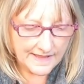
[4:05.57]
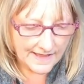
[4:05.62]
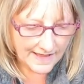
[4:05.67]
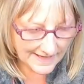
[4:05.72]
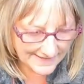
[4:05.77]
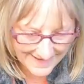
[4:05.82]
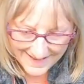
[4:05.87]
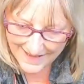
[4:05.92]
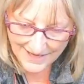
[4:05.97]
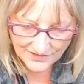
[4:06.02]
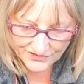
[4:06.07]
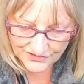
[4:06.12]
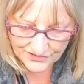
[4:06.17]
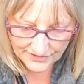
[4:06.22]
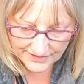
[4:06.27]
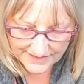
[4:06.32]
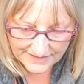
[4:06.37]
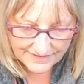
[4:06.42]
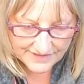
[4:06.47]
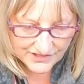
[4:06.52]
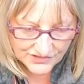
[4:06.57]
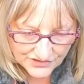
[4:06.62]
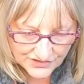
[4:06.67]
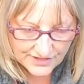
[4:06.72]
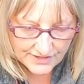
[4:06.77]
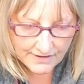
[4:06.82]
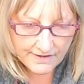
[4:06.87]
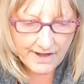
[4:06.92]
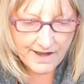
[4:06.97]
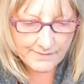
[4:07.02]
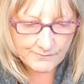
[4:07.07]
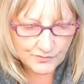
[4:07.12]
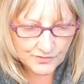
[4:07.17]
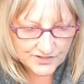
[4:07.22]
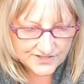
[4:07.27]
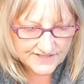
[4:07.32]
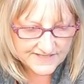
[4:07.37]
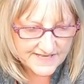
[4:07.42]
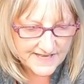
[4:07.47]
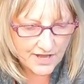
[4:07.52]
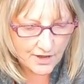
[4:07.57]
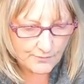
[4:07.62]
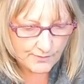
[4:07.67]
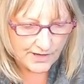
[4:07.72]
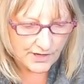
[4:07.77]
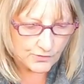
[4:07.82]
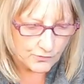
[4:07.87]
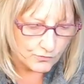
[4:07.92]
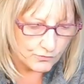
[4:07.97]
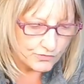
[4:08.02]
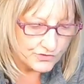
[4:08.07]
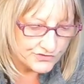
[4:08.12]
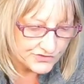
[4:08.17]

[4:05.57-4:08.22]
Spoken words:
and actually this year I'm going to see how I go